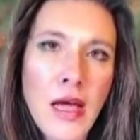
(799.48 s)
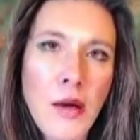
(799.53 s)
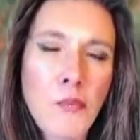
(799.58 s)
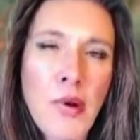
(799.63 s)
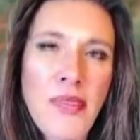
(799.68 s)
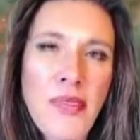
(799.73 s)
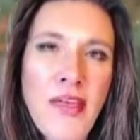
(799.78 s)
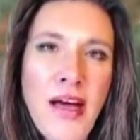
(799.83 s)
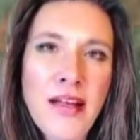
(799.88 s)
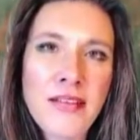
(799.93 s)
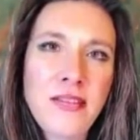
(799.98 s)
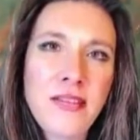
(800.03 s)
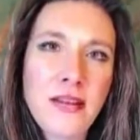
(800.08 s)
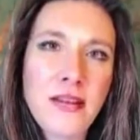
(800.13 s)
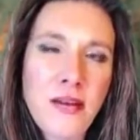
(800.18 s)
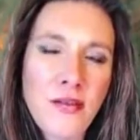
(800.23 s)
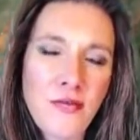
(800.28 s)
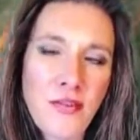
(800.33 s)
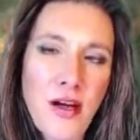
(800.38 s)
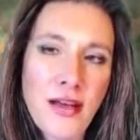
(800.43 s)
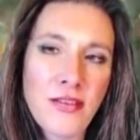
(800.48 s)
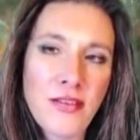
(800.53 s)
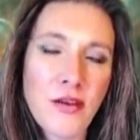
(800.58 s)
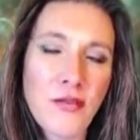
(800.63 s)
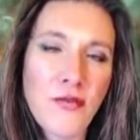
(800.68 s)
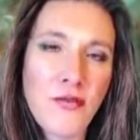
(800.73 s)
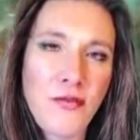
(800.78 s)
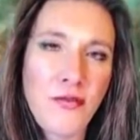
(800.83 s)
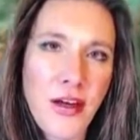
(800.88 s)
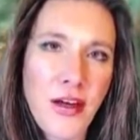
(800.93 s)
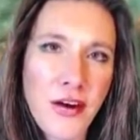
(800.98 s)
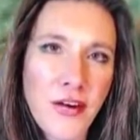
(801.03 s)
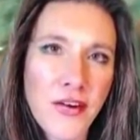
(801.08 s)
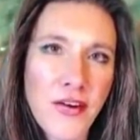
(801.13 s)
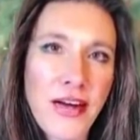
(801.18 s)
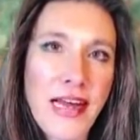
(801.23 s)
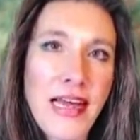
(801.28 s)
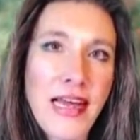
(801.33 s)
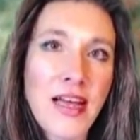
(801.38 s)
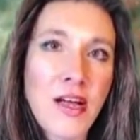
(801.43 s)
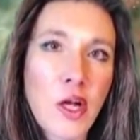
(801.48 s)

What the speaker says: But that signifies a very